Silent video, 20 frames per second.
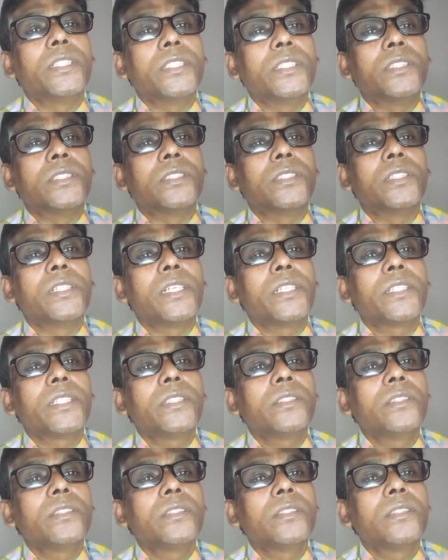is
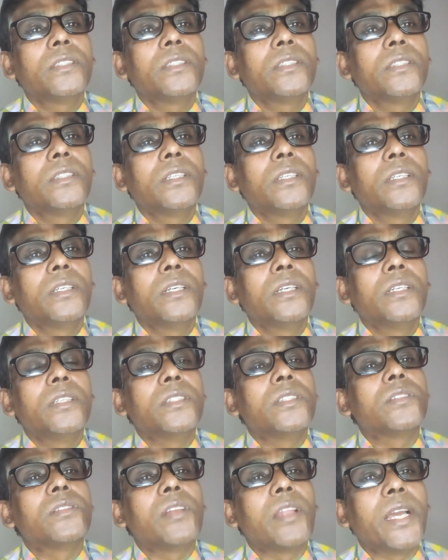related,
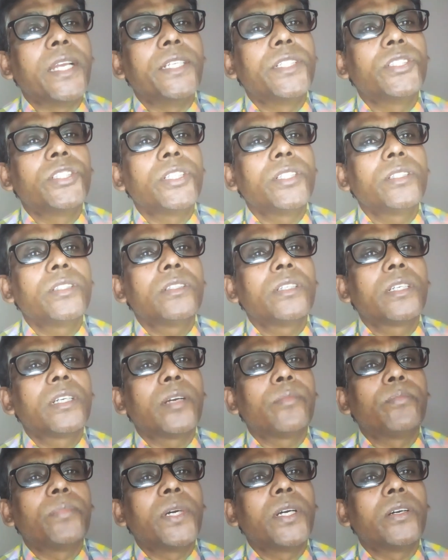this is light chain,
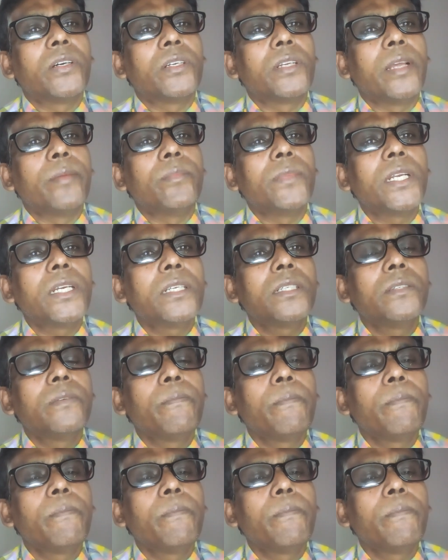kappa or lambda.